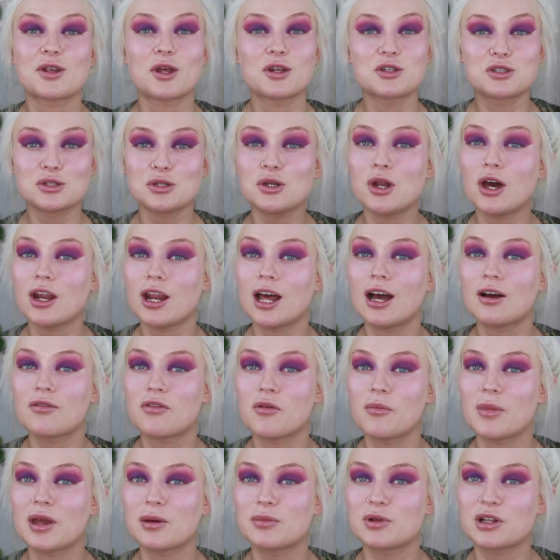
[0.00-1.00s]
So I do not have
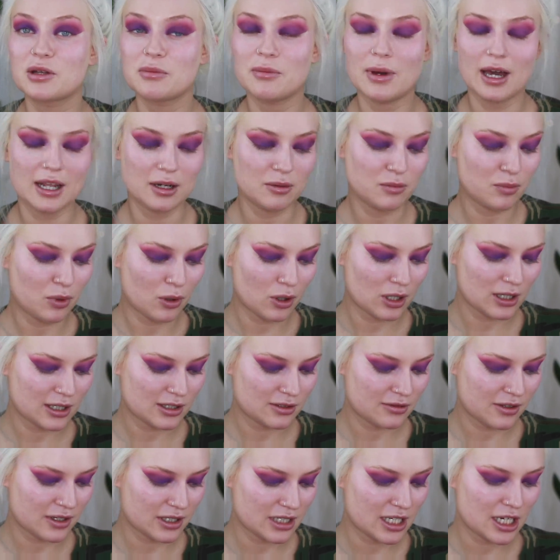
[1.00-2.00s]
the Maybelline Matte and
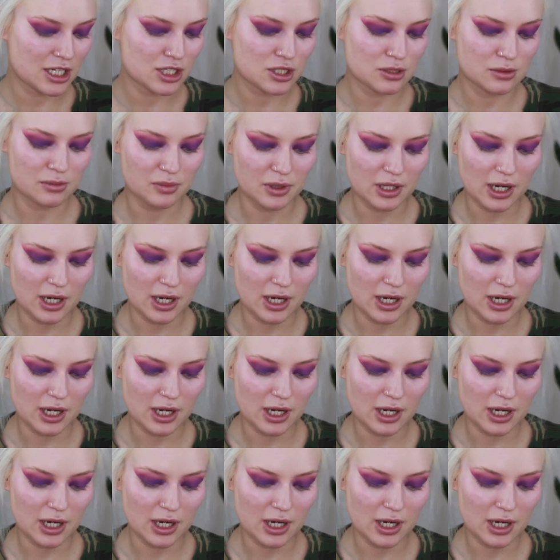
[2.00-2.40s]
Poreless foundation,